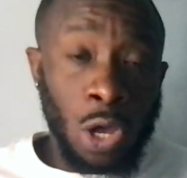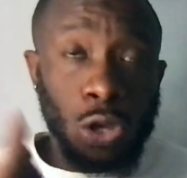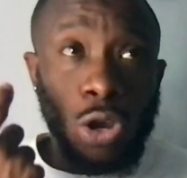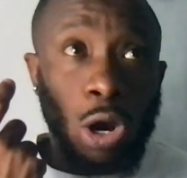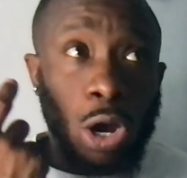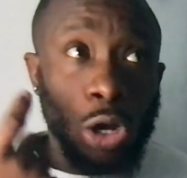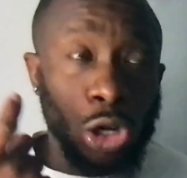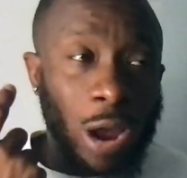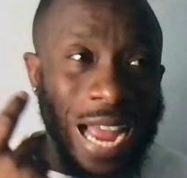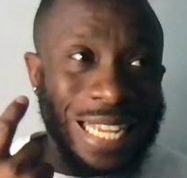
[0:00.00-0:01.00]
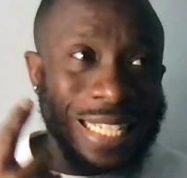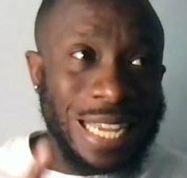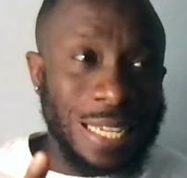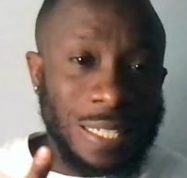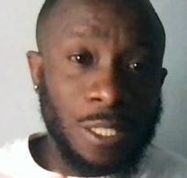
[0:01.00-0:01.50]
Your, your
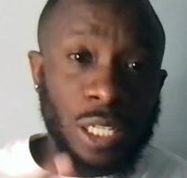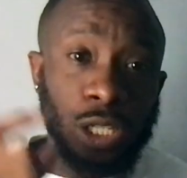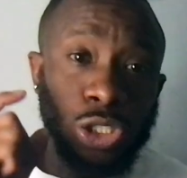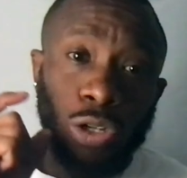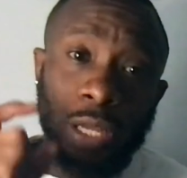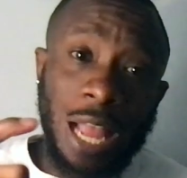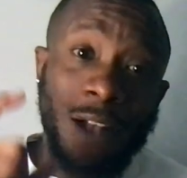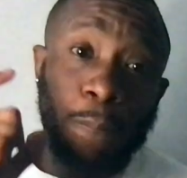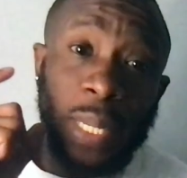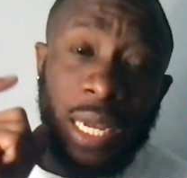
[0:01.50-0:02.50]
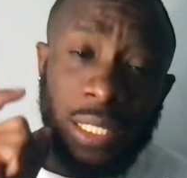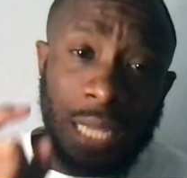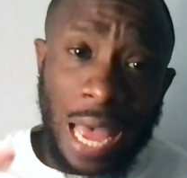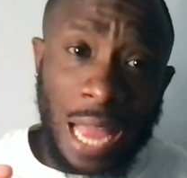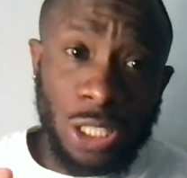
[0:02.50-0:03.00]
identity should not be
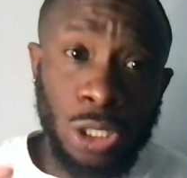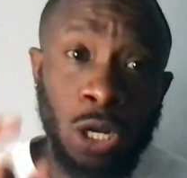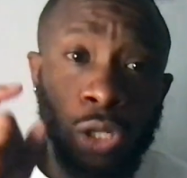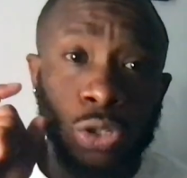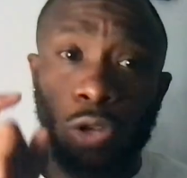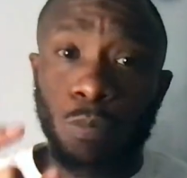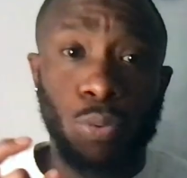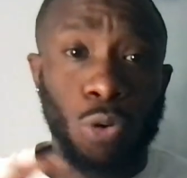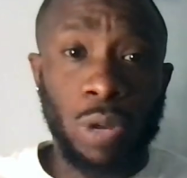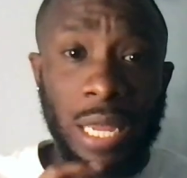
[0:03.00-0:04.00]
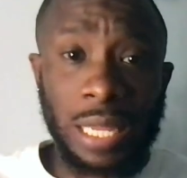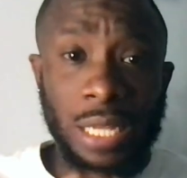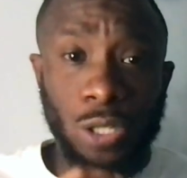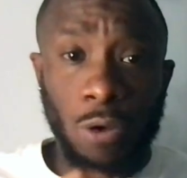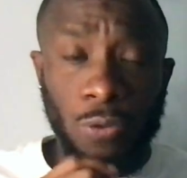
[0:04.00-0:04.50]
attached to the
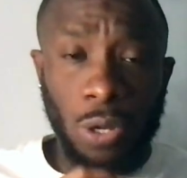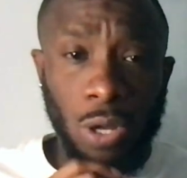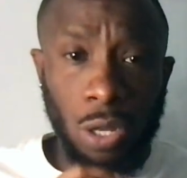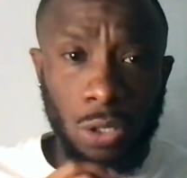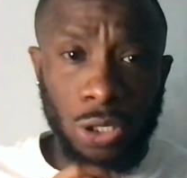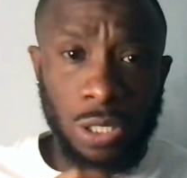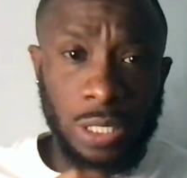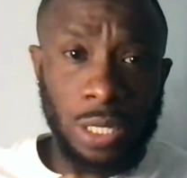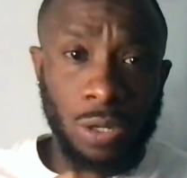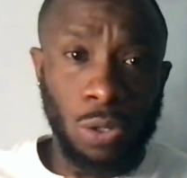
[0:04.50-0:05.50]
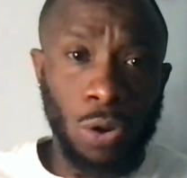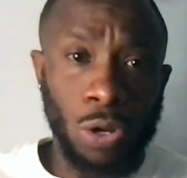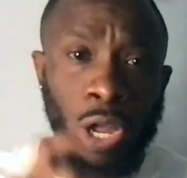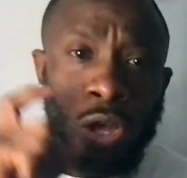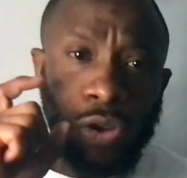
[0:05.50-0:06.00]
brokenness of your culture, said the
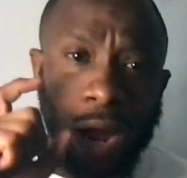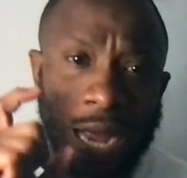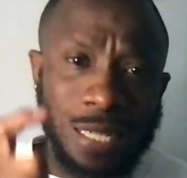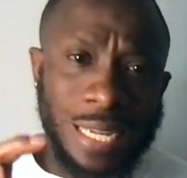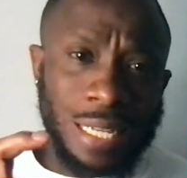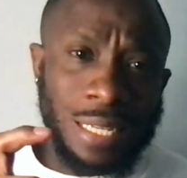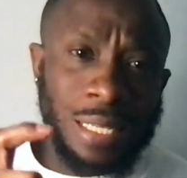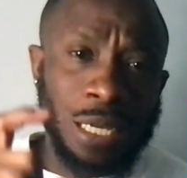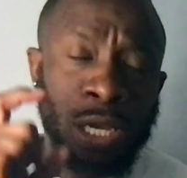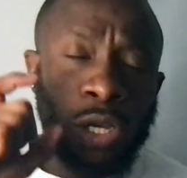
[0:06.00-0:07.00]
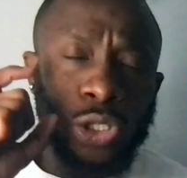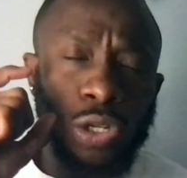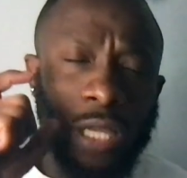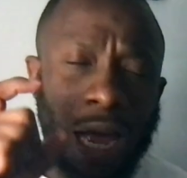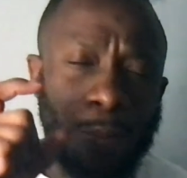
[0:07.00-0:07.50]
Lord. Your identity
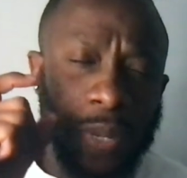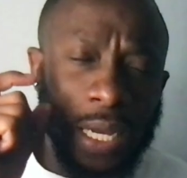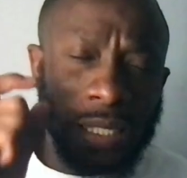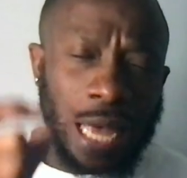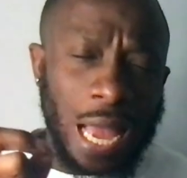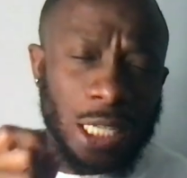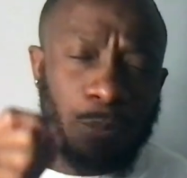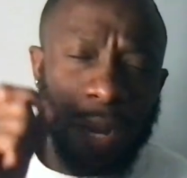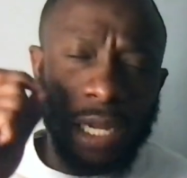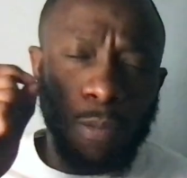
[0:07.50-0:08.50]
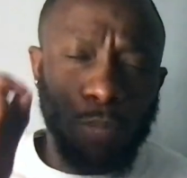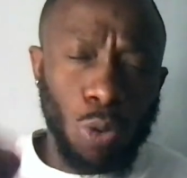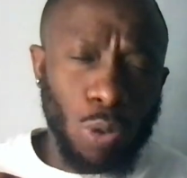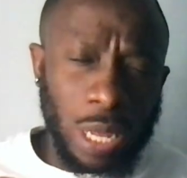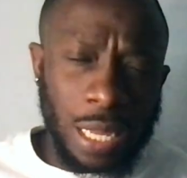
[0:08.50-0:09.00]
should not be attached by the
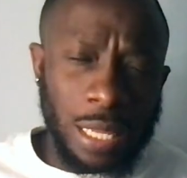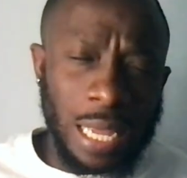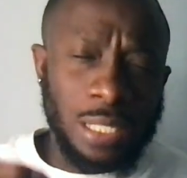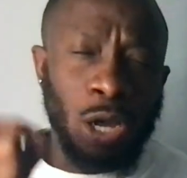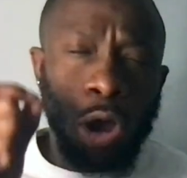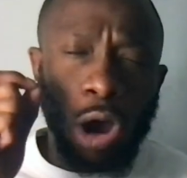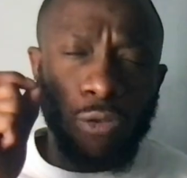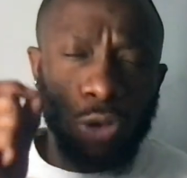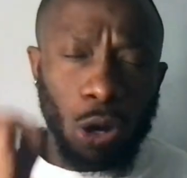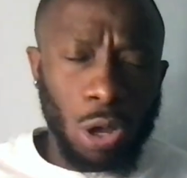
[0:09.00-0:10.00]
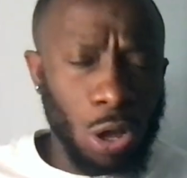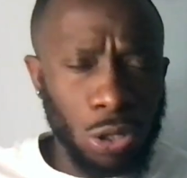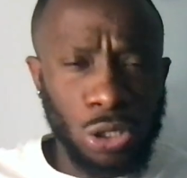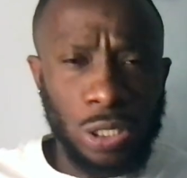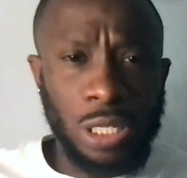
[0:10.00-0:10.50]
brokenness of your
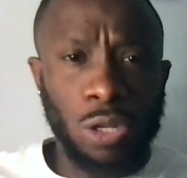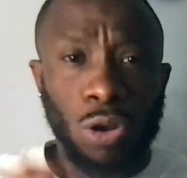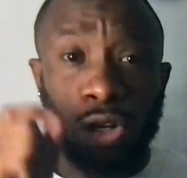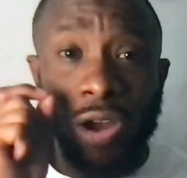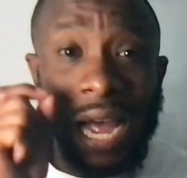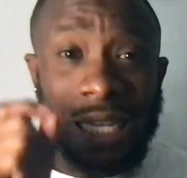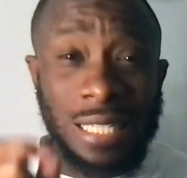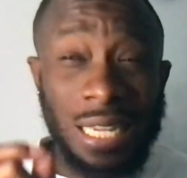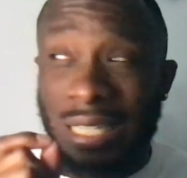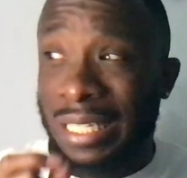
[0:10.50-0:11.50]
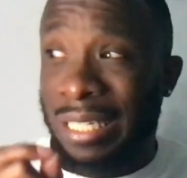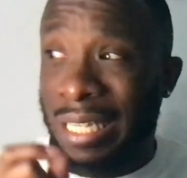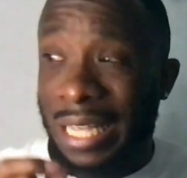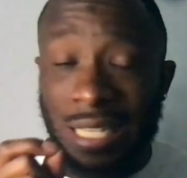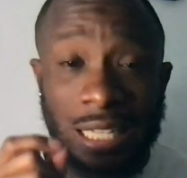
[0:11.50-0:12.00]
culture, said the Lord. Your
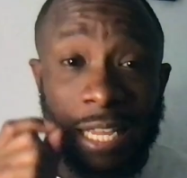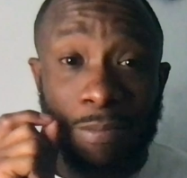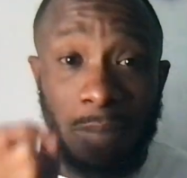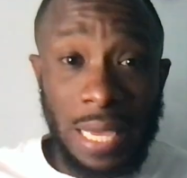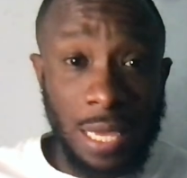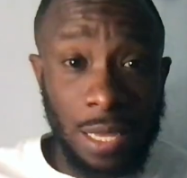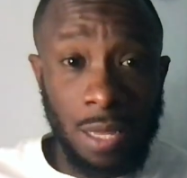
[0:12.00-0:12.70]
identity is in me.